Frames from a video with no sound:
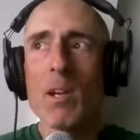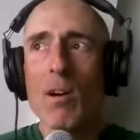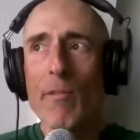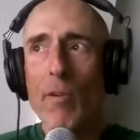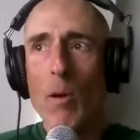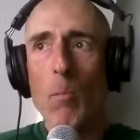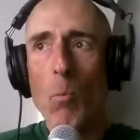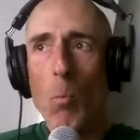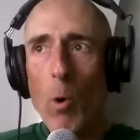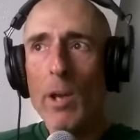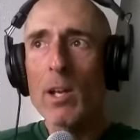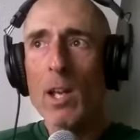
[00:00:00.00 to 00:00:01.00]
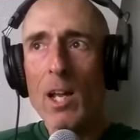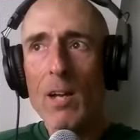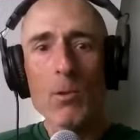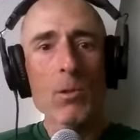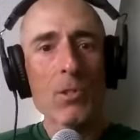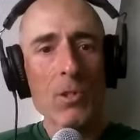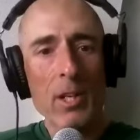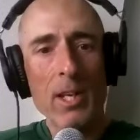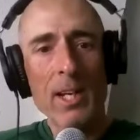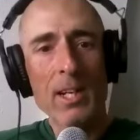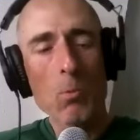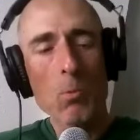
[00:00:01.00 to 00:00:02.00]
from one level to the
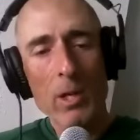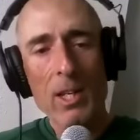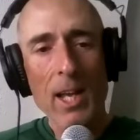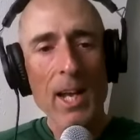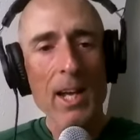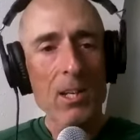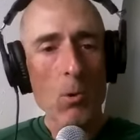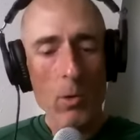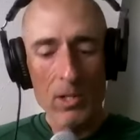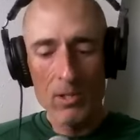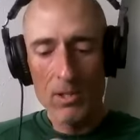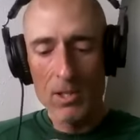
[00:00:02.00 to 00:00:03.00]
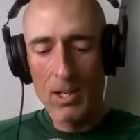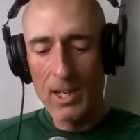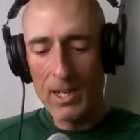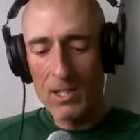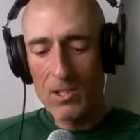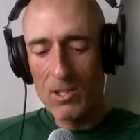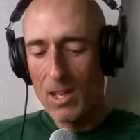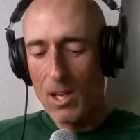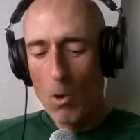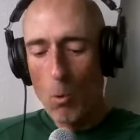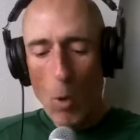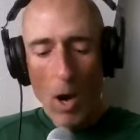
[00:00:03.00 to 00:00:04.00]
next one category to the next
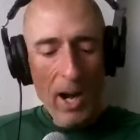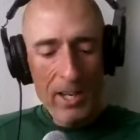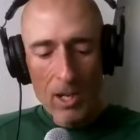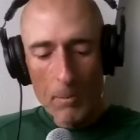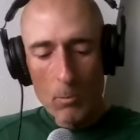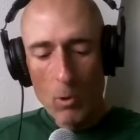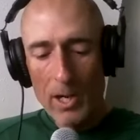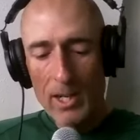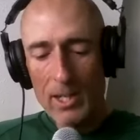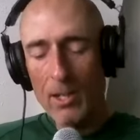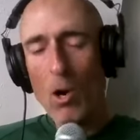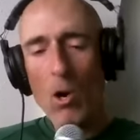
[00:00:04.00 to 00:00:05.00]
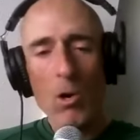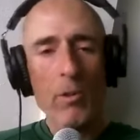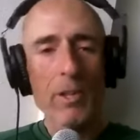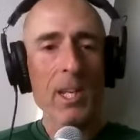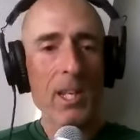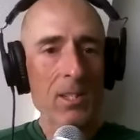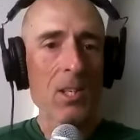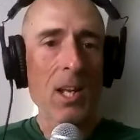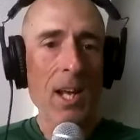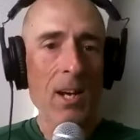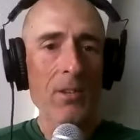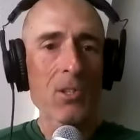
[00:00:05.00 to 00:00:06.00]
why upgrade and all the ins and
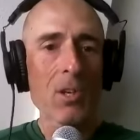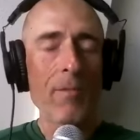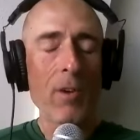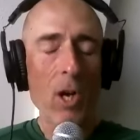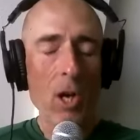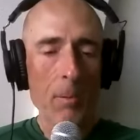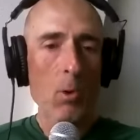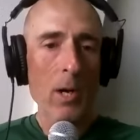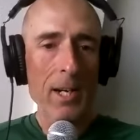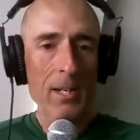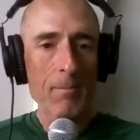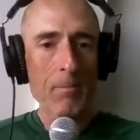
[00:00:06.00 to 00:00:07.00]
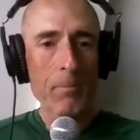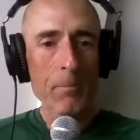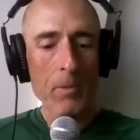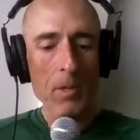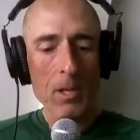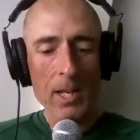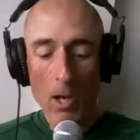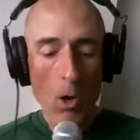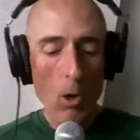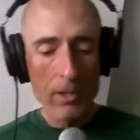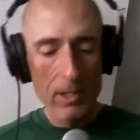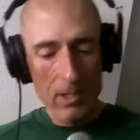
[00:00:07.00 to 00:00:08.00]
outs of upgrading in
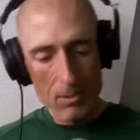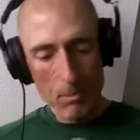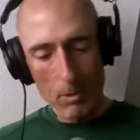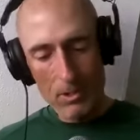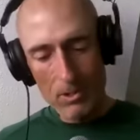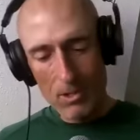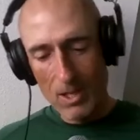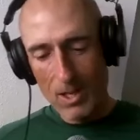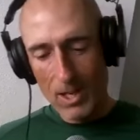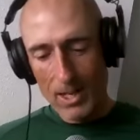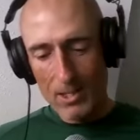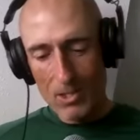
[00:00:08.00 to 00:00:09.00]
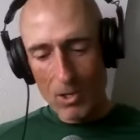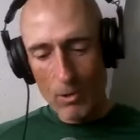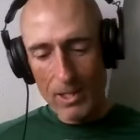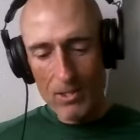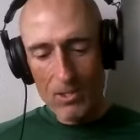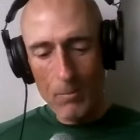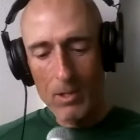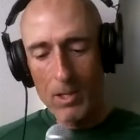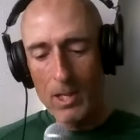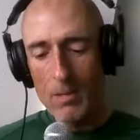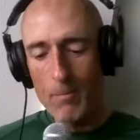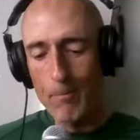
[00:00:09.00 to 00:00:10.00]
all the disciplines. And so that's something
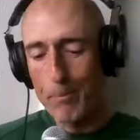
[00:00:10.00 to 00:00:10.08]
that